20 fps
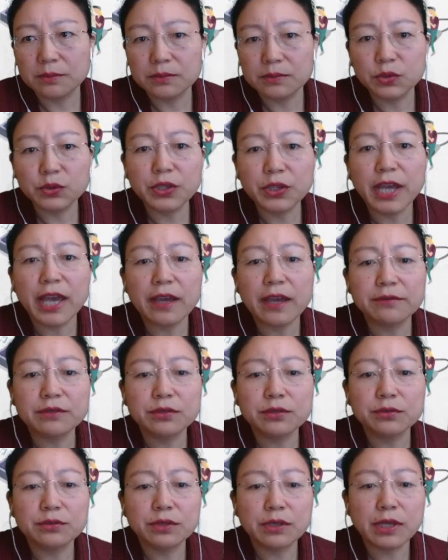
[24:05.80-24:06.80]
have to
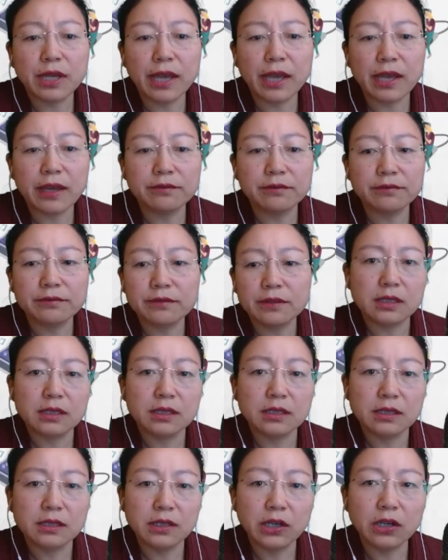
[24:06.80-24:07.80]
have
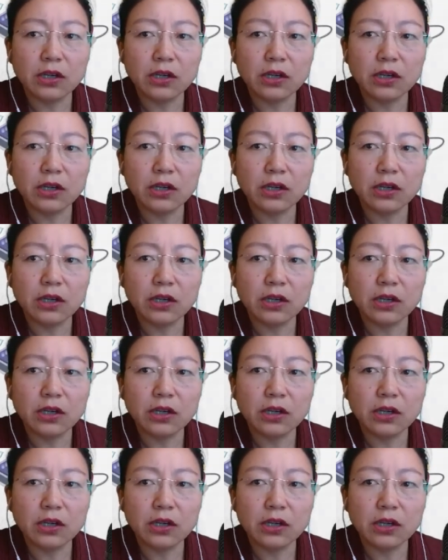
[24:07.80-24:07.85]
an